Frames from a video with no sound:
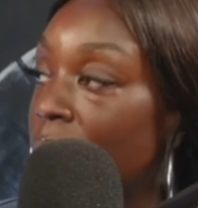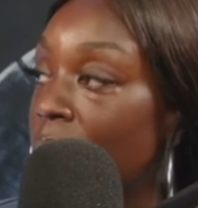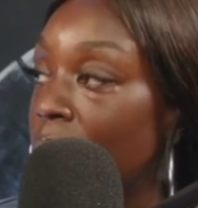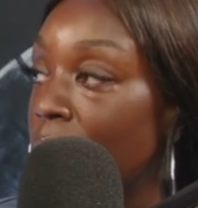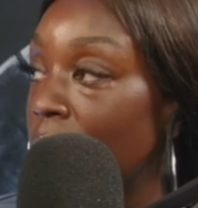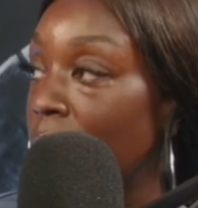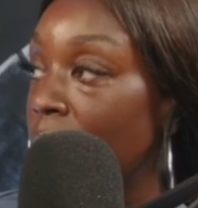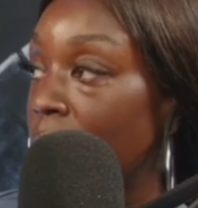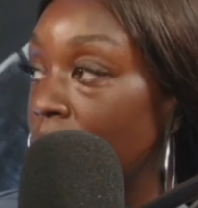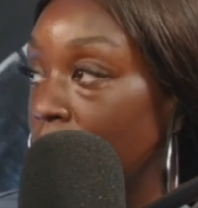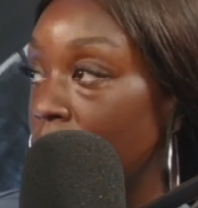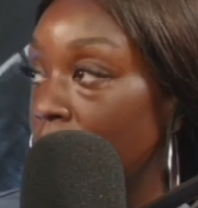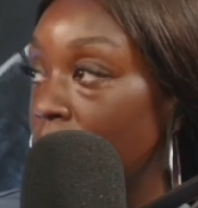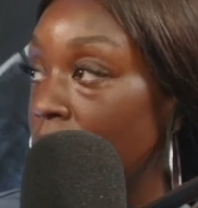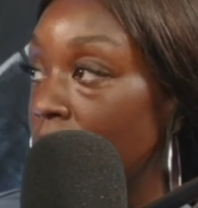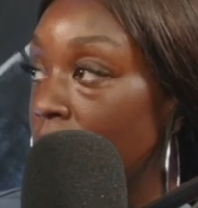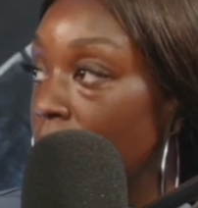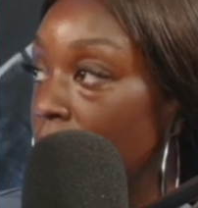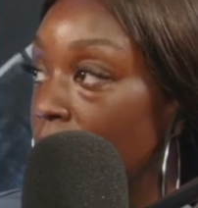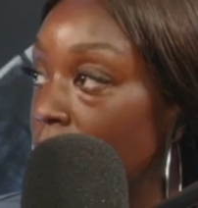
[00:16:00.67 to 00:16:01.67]

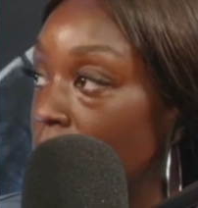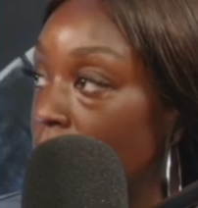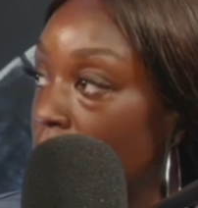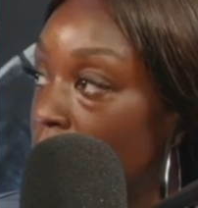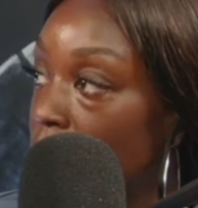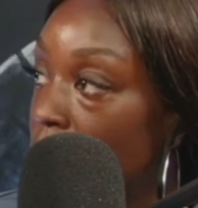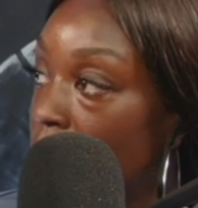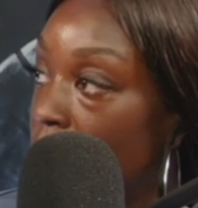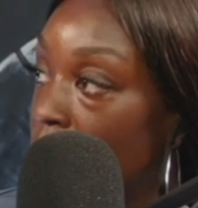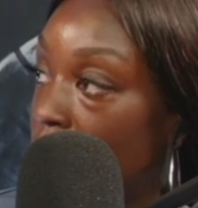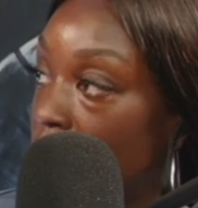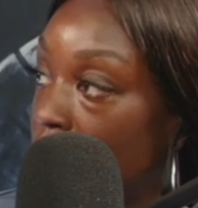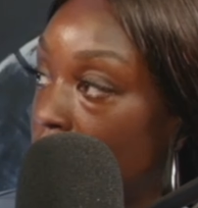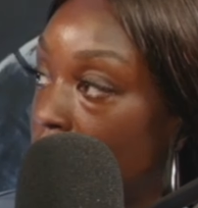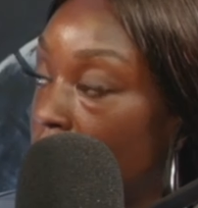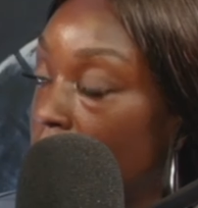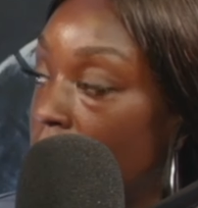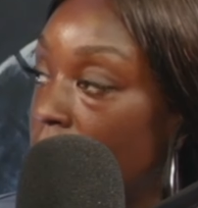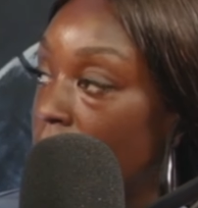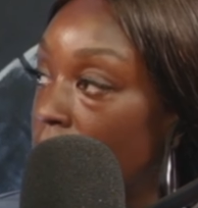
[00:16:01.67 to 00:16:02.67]

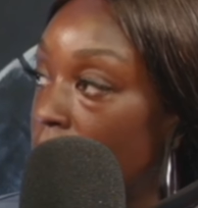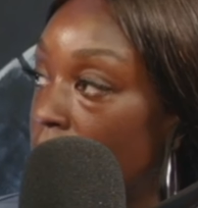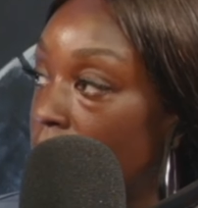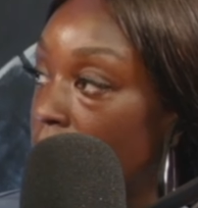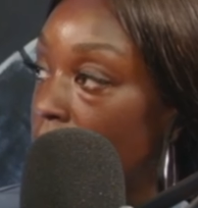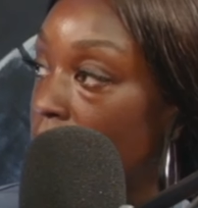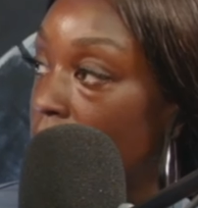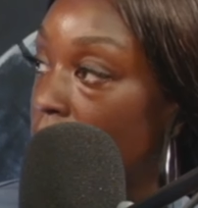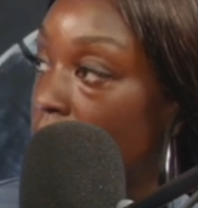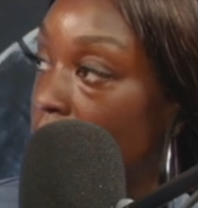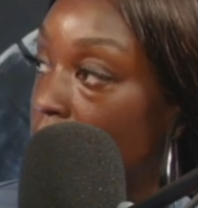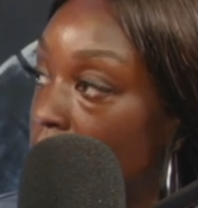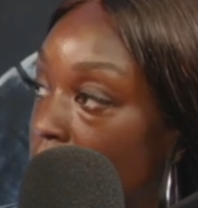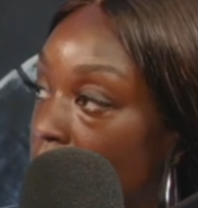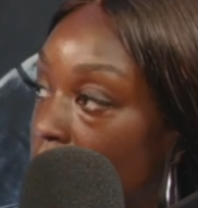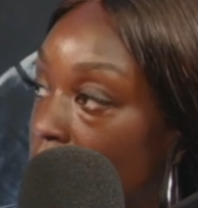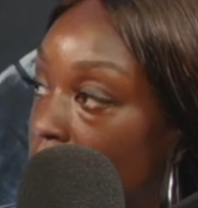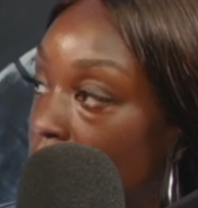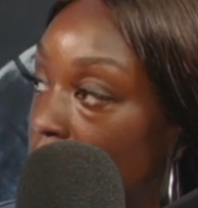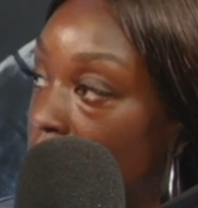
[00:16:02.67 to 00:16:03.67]

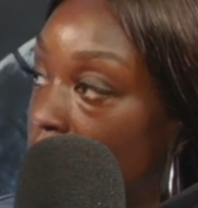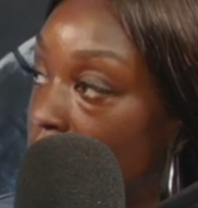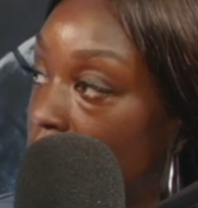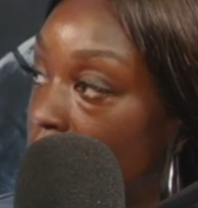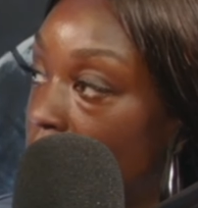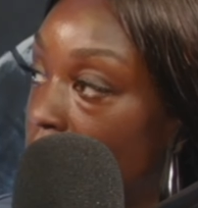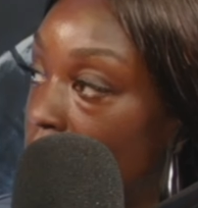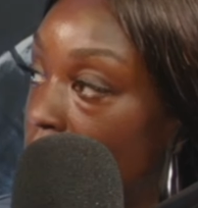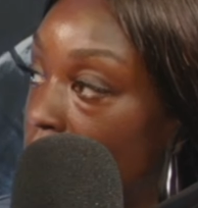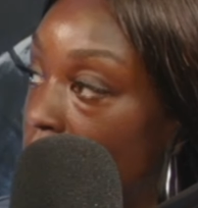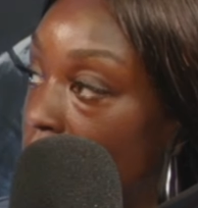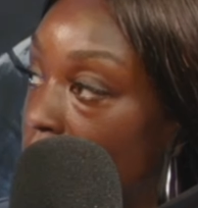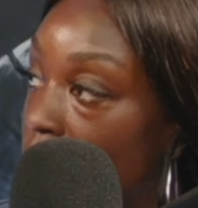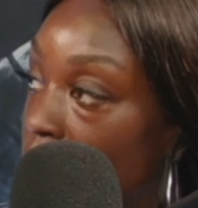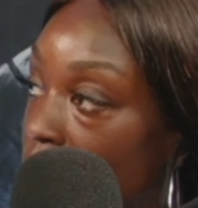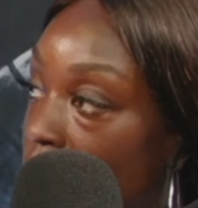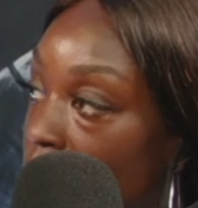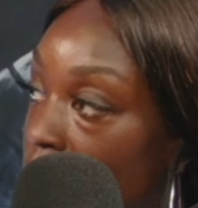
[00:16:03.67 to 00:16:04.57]
(silent)